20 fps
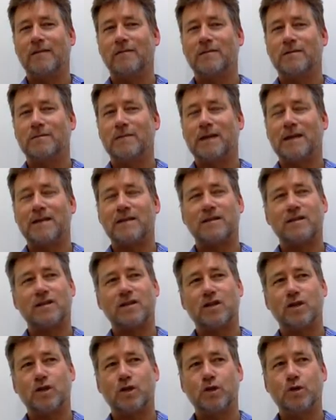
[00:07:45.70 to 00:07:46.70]
It was about
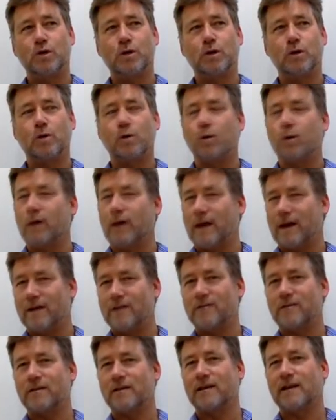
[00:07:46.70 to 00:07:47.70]
2.25
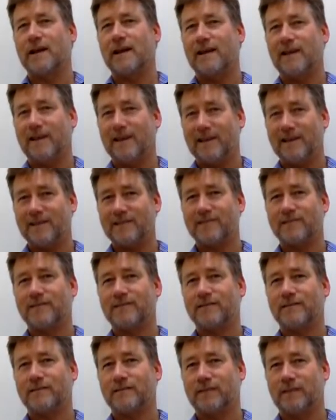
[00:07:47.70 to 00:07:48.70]
hours on the KTX.
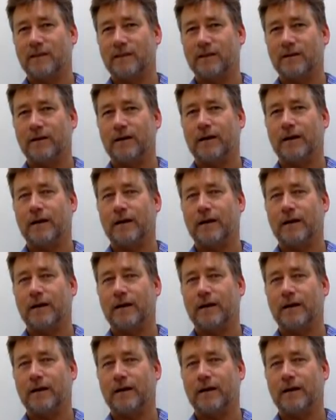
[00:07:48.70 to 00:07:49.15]
So,